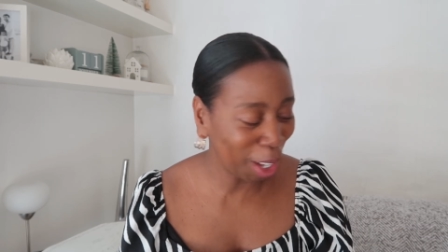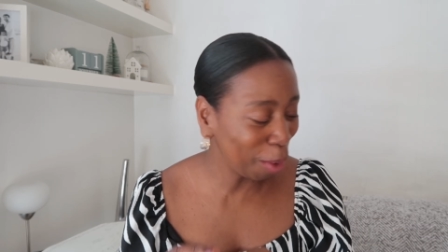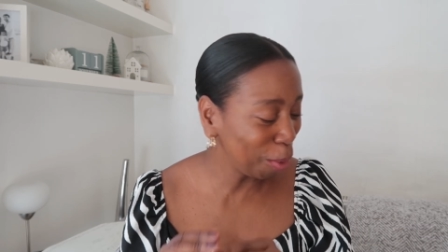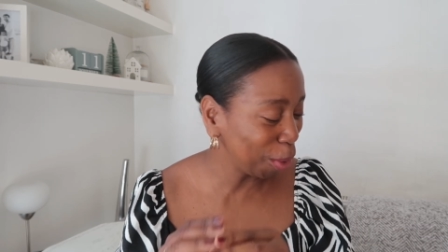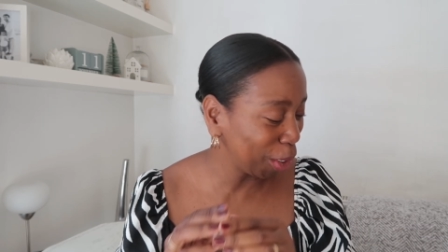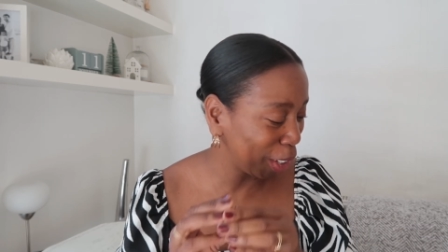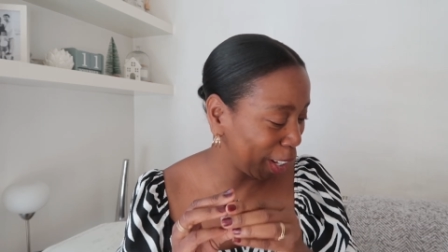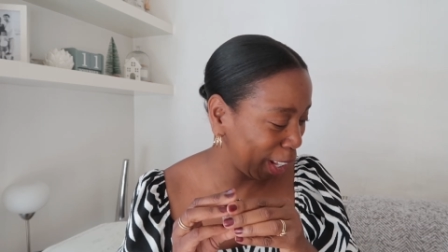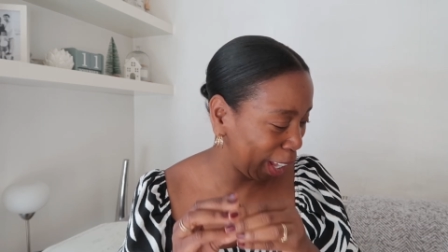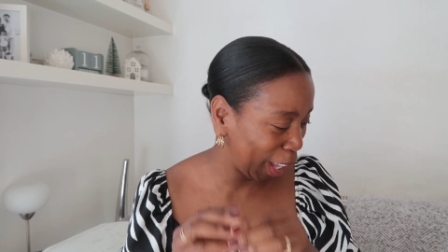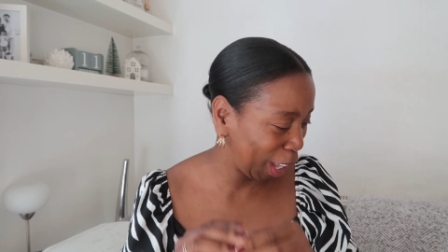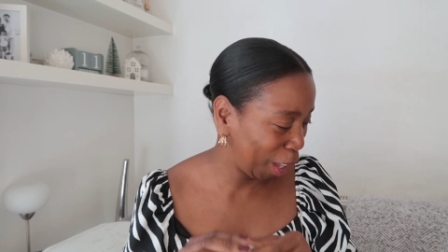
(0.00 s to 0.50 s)
I'm
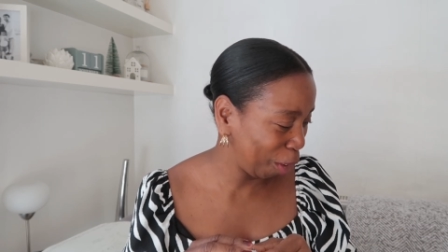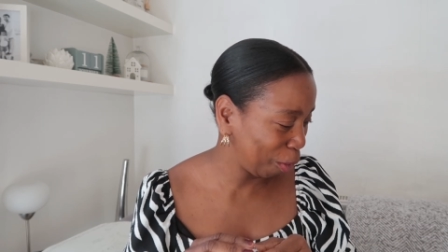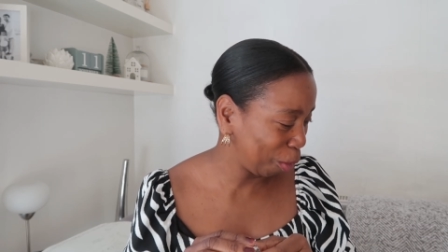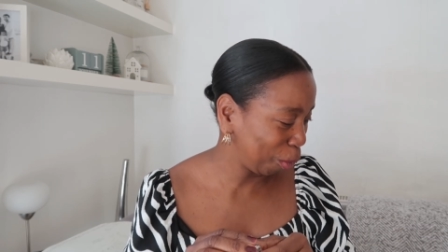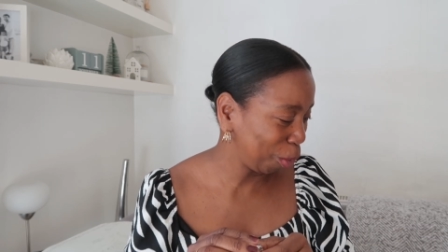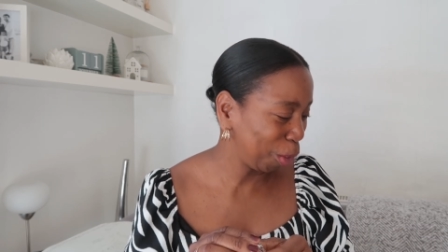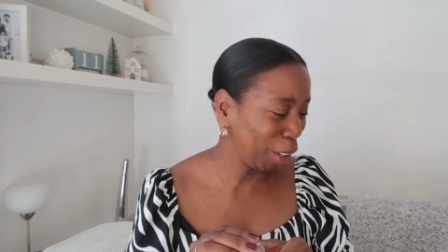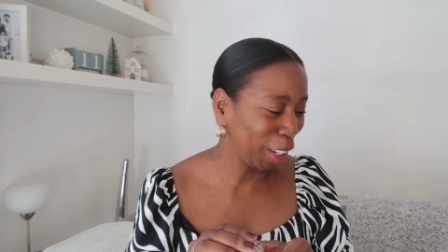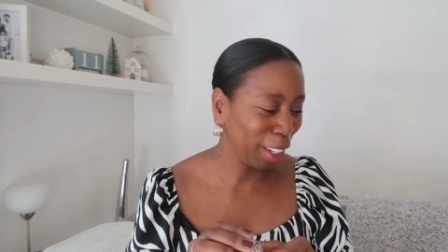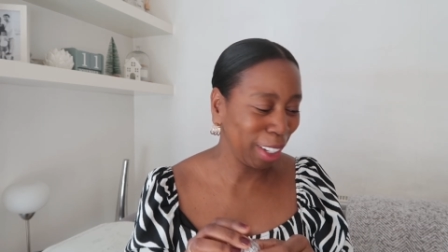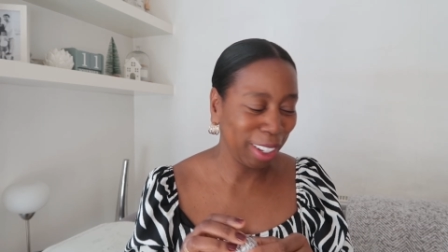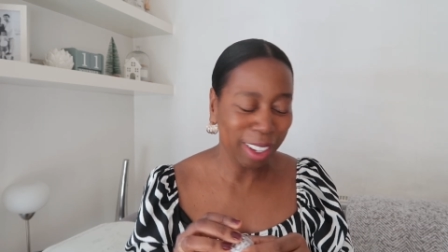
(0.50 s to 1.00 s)
going to
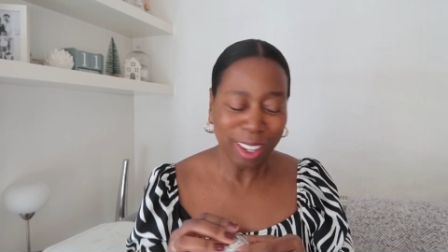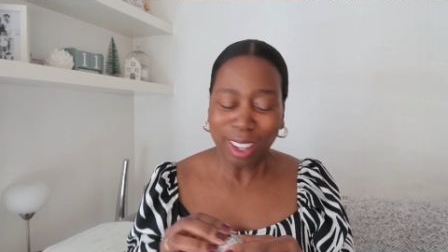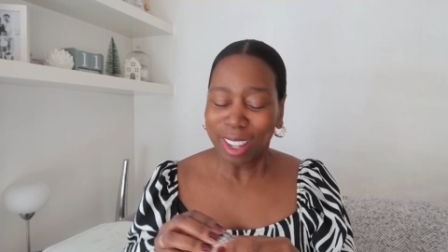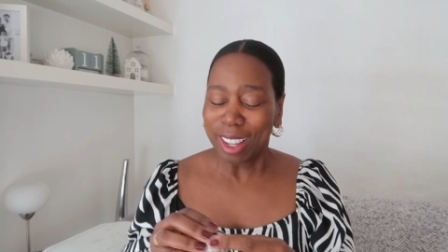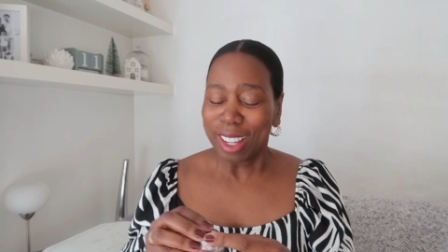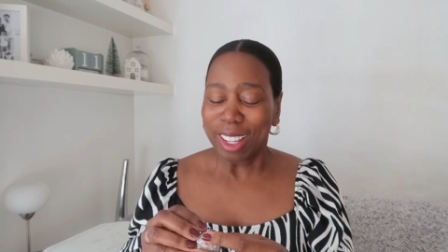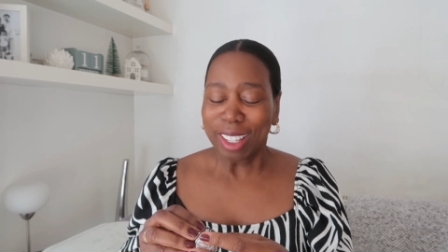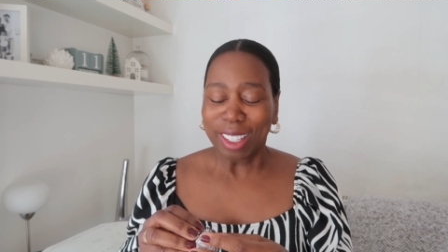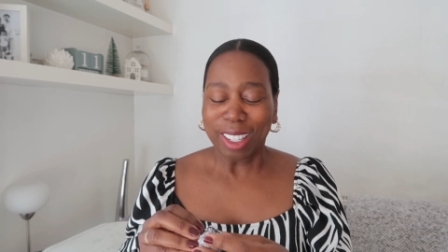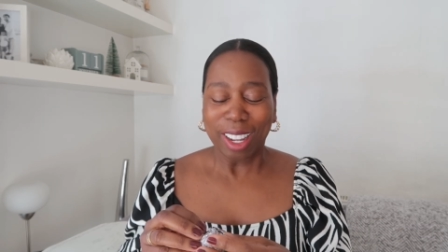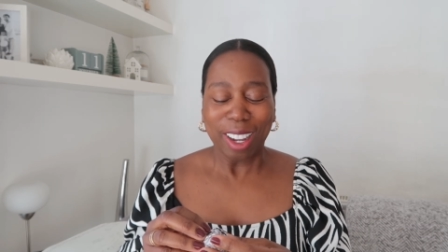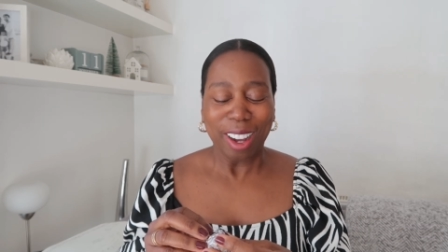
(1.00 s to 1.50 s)
have one
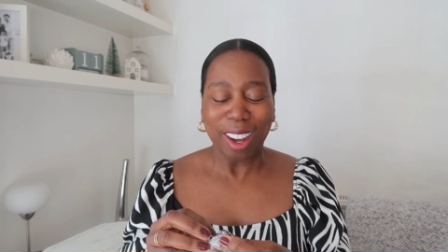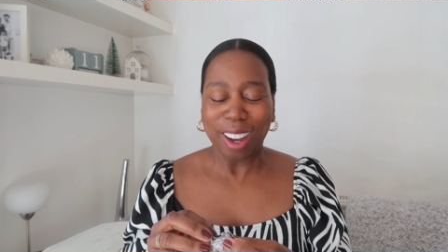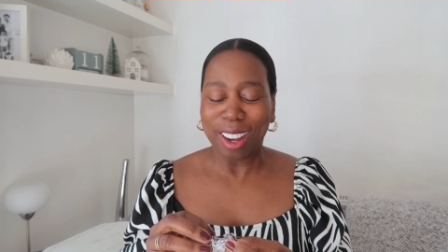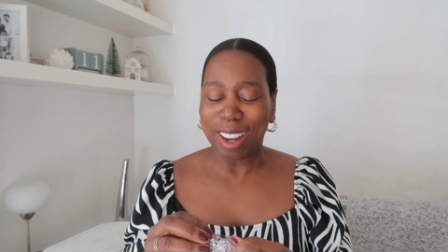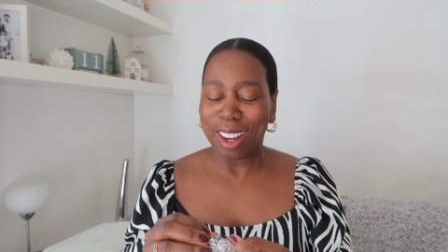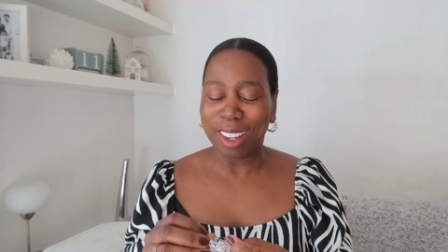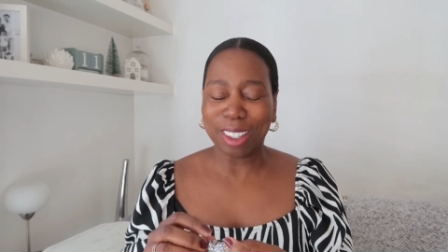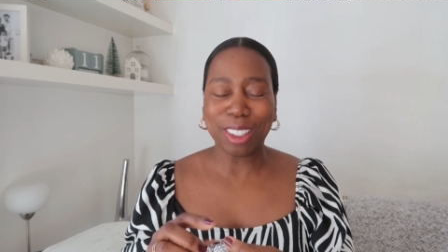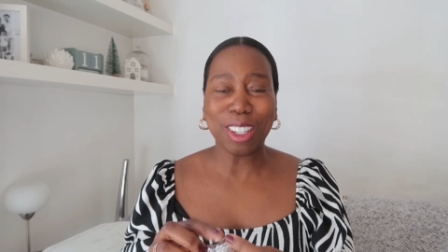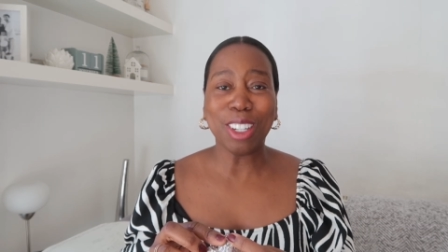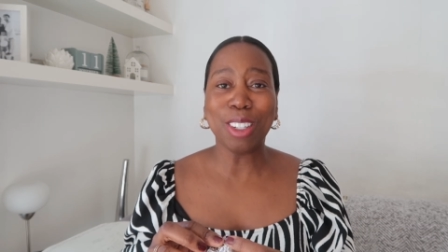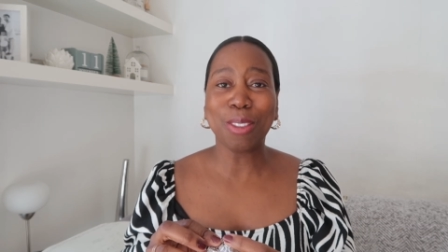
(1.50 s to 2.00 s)

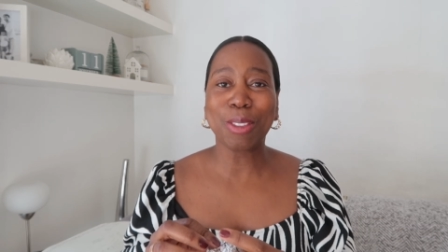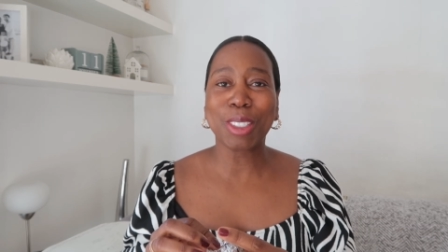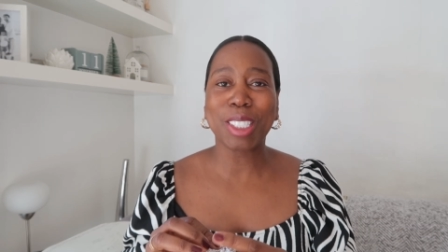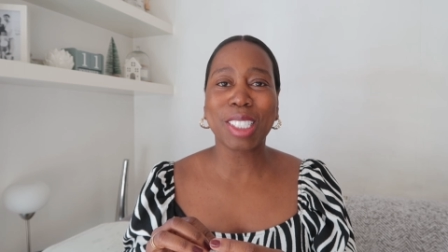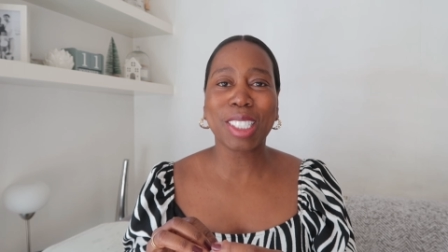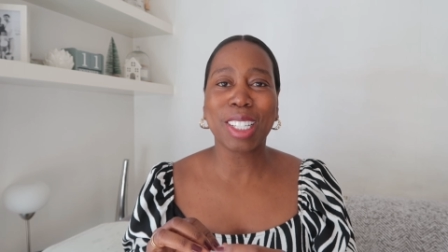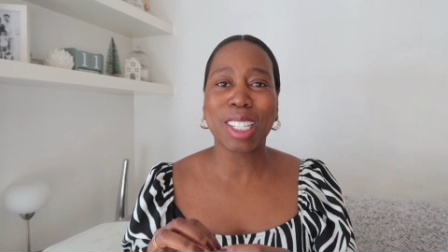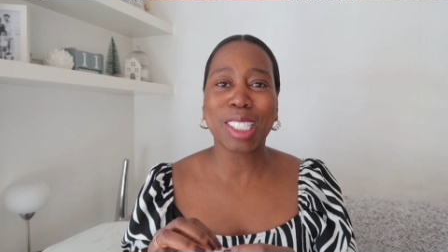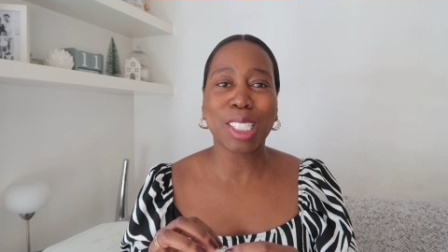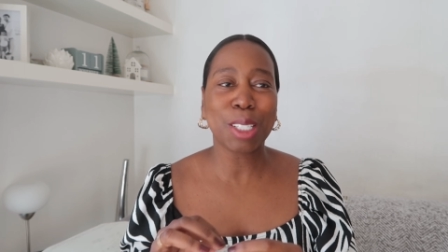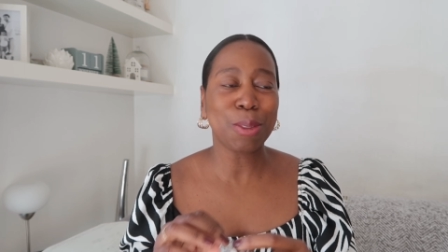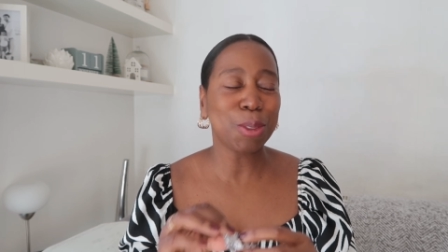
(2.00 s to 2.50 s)
I can't
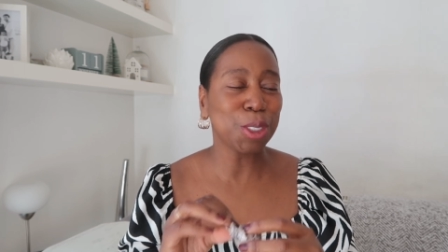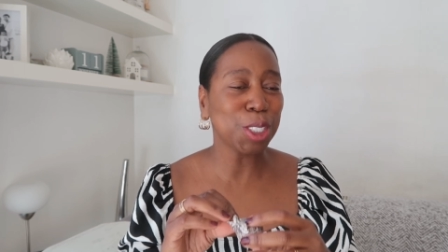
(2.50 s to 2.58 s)
resist.